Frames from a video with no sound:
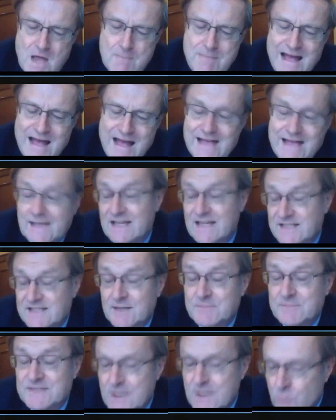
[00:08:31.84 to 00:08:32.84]
a bank
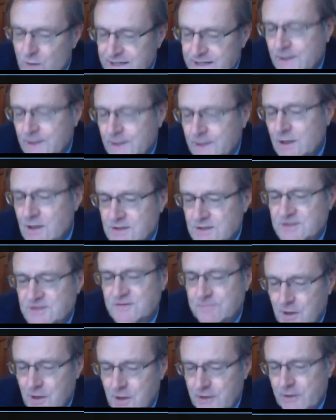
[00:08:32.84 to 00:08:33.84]
has some deadweight
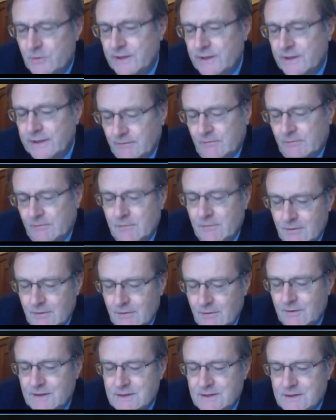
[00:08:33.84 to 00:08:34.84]
cost of borrowing
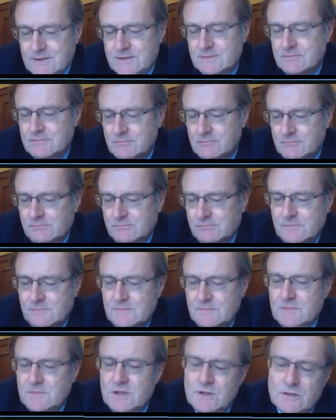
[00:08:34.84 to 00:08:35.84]
that is,
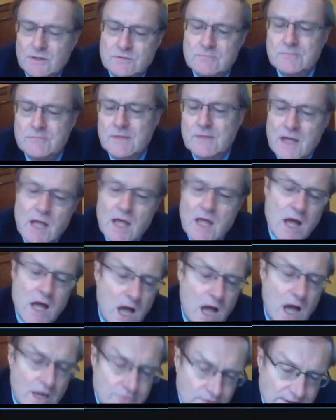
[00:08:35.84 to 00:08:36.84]
you know,
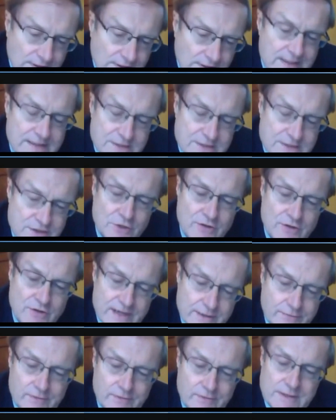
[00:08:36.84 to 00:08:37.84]
unrelated to
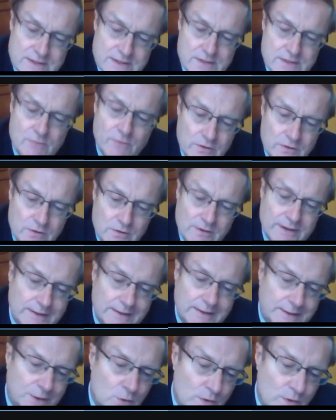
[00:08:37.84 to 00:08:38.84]
credit risk, we're calling
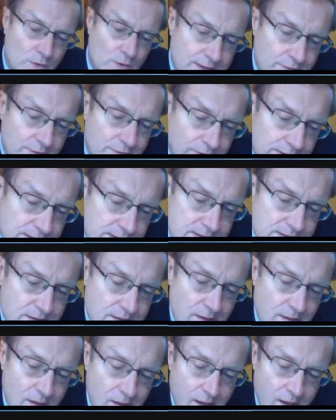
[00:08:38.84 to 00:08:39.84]
it liquidity risk,
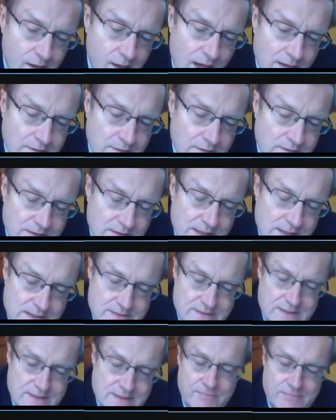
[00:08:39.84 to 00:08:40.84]
and
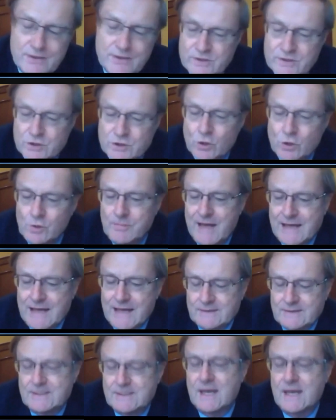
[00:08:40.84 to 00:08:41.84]
it's something which all
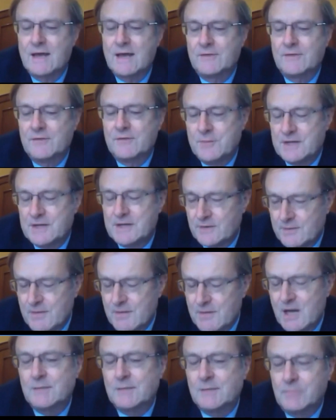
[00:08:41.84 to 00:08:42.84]
banks have. Everybody in the
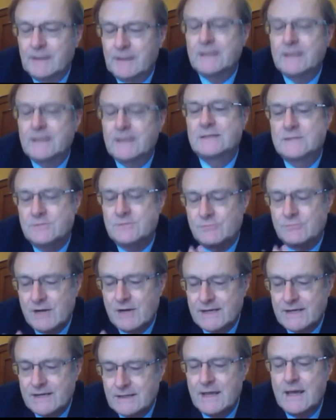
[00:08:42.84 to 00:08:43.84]
marketplace
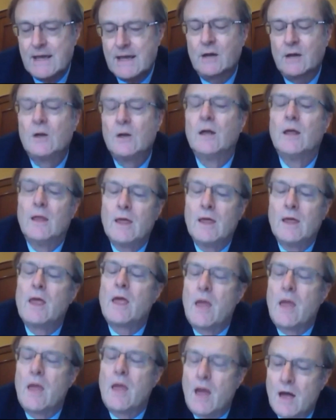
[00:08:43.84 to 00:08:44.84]
right now
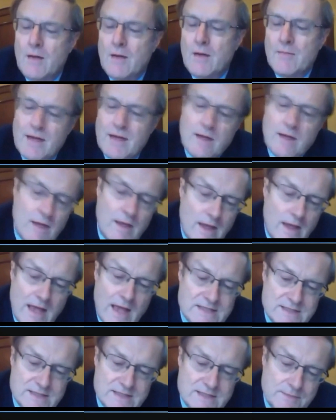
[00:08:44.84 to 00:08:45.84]
uh,
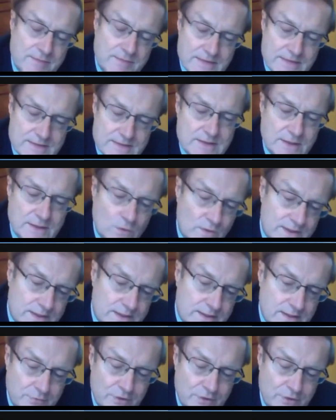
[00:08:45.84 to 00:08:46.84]
has to pay this
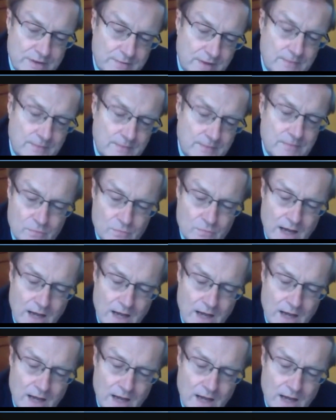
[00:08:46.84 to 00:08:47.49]
liquidity premium,